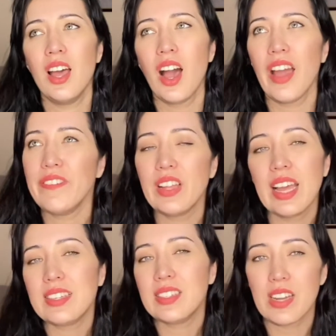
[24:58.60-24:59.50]
I felt
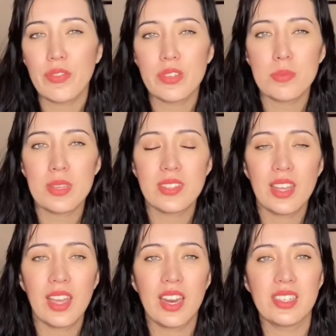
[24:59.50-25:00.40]
like stuff was
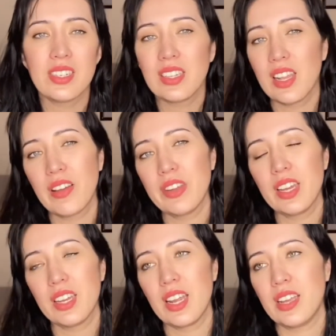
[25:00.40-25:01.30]
missing and I didn't love
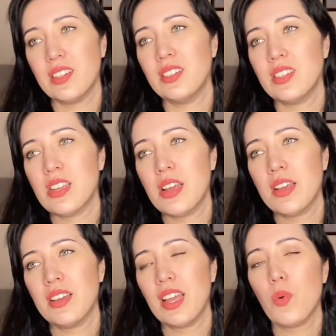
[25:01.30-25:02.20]
it, and
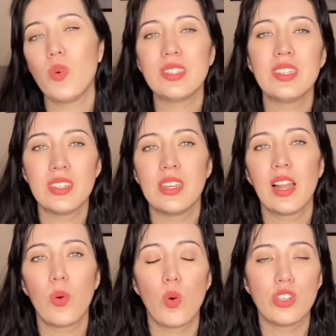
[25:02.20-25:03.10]
it wasn't until I
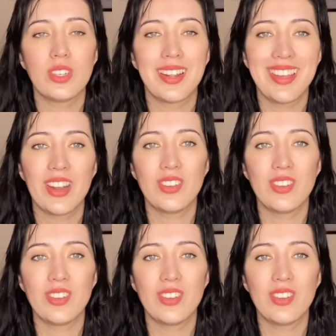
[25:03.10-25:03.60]
watched it again on